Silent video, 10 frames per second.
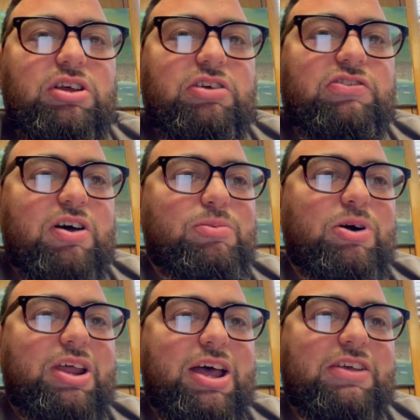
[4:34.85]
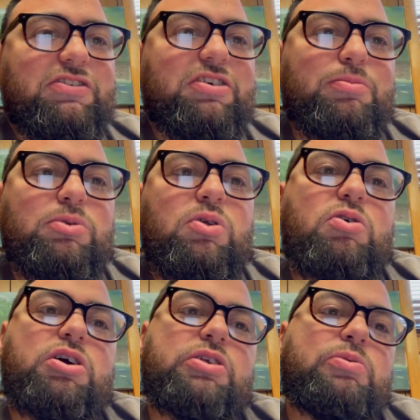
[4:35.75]
Someone asked him,
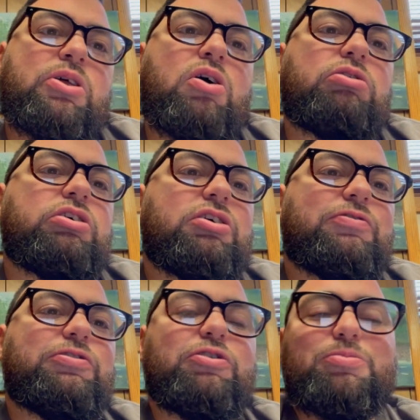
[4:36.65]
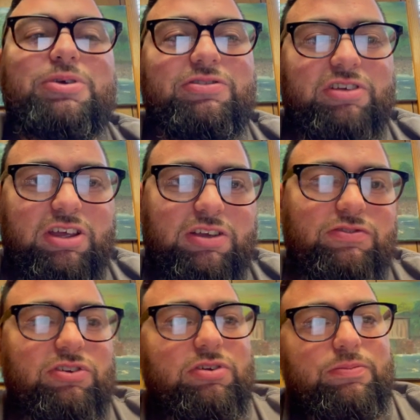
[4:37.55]
Lord, will only a few be
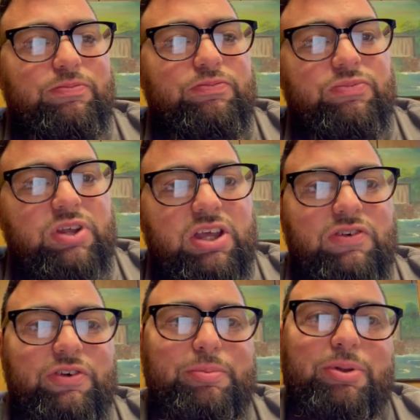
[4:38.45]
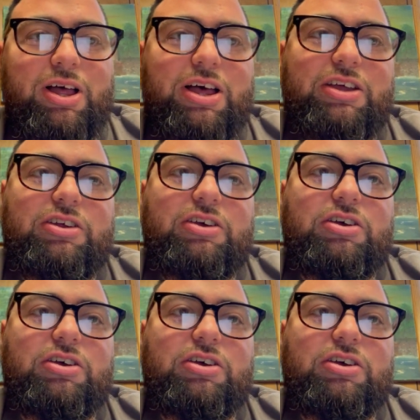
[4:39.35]
saved? He replied,